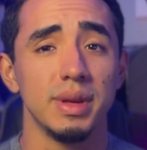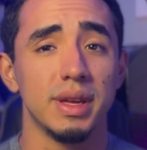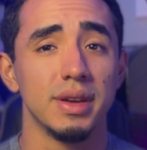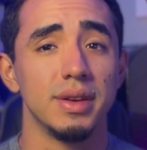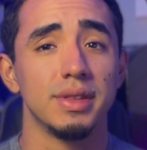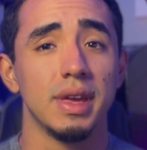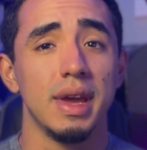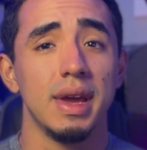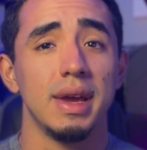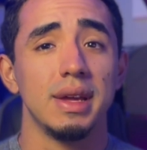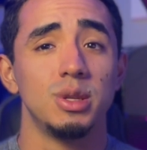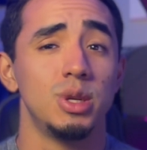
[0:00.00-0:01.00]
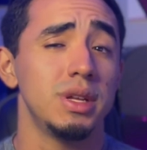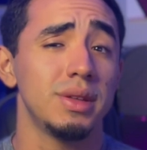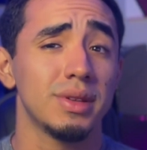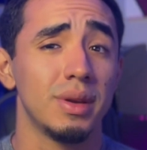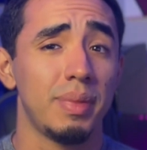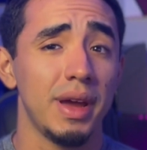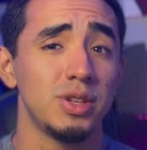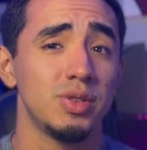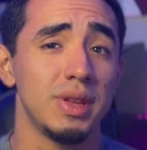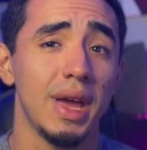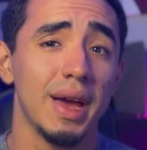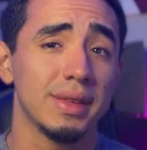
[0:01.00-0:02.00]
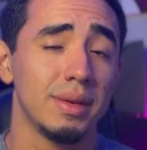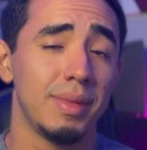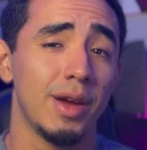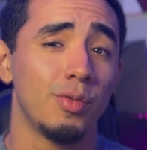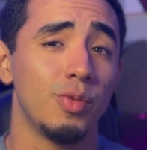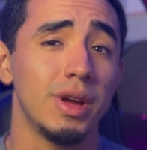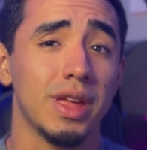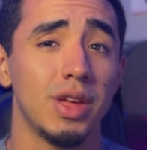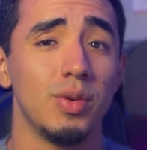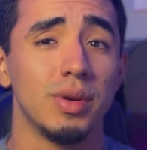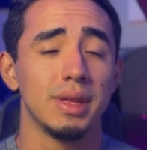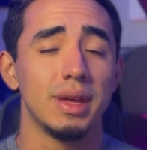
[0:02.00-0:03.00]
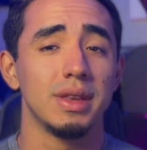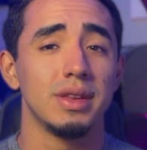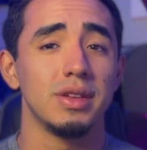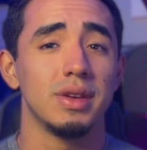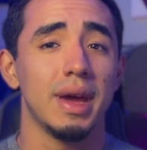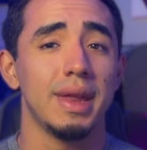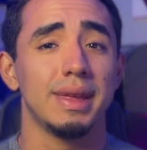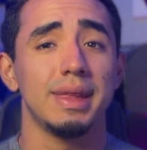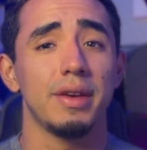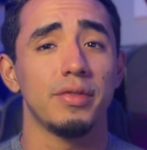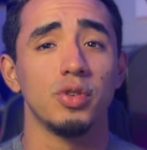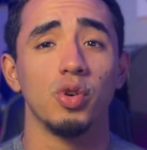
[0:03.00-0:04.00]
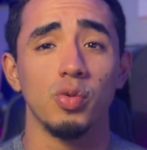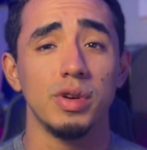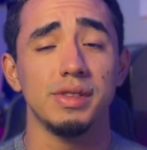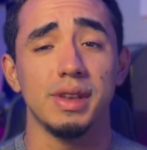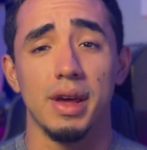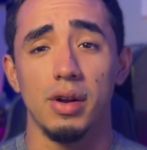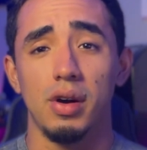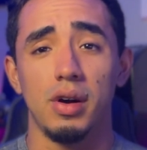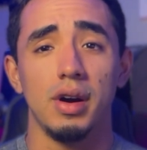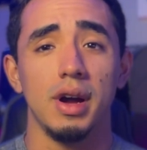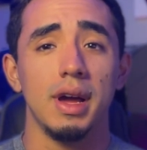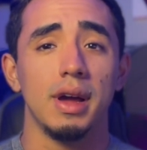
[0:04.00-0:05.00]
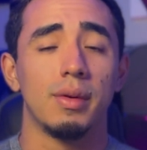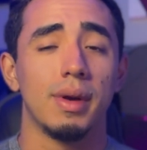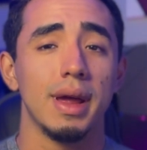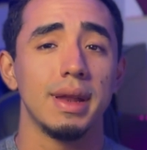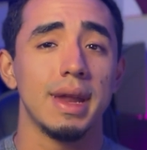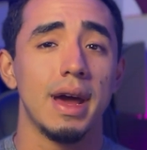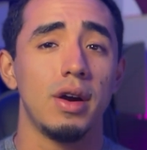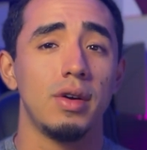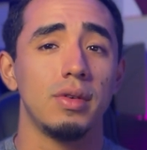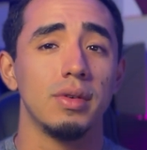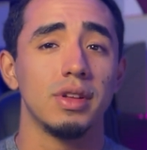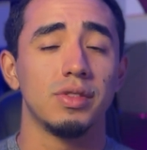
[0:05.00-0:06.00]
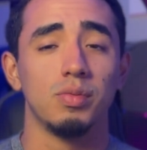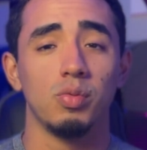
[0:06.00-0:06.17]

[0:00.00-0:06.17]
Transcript: because GJ's gonna bite you in the ass. It might wick you, and then you kind of did that for no reason at all, right? Now, it's